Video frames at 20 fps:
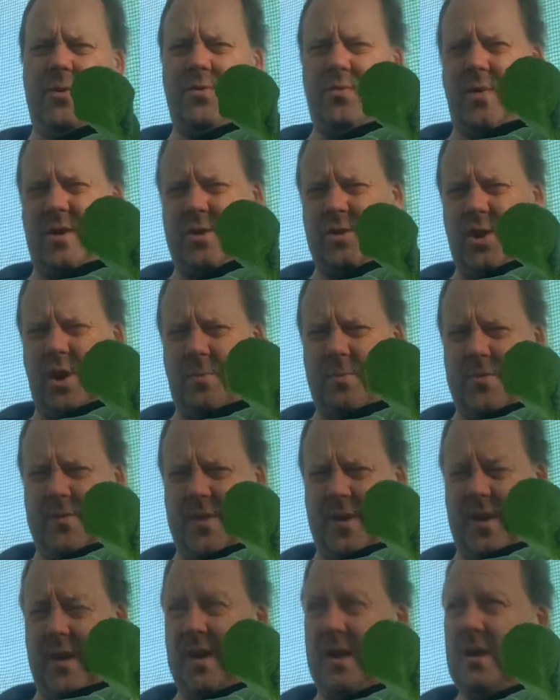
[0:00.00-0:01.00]
all that type of
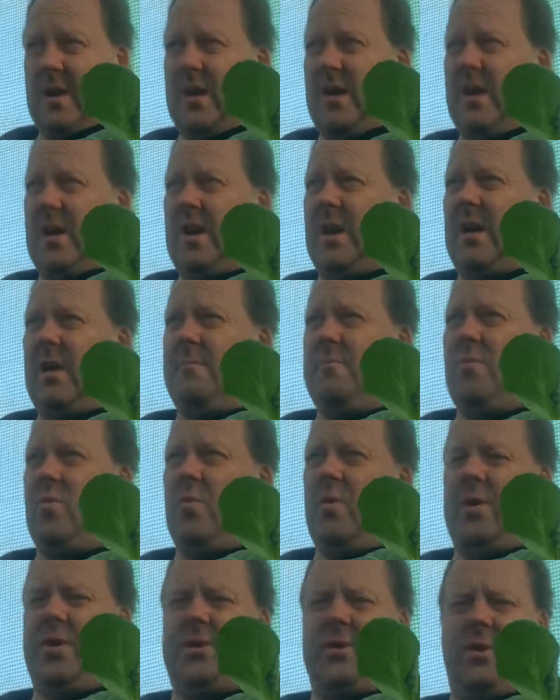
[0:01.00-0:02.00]
thing, and I'm
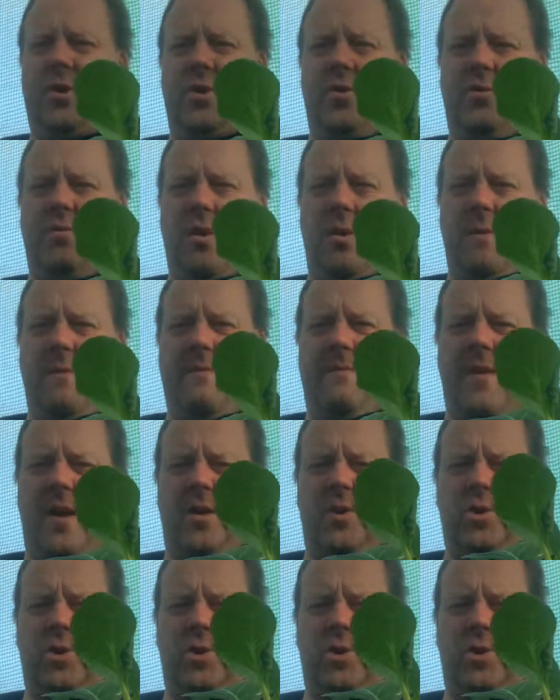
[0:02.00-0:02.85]
more into growing veg.